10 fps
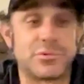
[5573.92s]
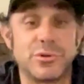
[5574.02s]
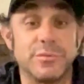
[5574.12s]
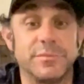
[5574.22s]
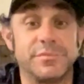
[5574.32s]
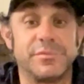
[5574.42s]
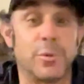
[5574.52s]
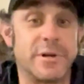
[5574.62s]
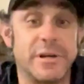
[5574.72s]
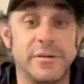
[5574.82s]
shooting
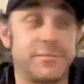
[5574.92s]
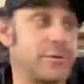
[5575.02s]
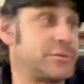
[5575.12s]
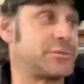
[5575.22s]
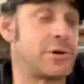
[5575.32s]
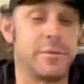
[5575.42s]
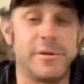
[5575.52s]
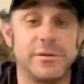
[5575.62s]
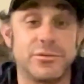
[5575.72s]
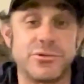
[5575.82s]
40 in his first
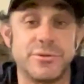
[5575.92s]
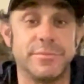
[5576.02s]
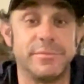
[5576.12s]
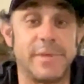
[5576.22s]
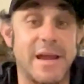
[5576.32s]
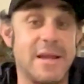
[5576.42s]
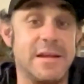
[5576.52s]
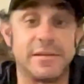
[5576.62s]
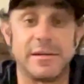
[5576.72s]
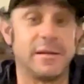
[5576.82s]
tournament to shooting
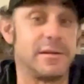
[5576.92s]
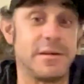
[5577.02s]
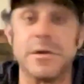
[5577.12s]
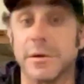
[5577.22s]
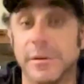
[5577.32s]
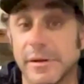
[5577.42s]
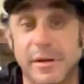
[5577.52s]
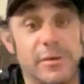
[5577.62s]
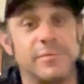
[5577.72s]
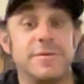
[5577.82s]
80 at the end of the year,
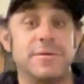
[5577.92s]
if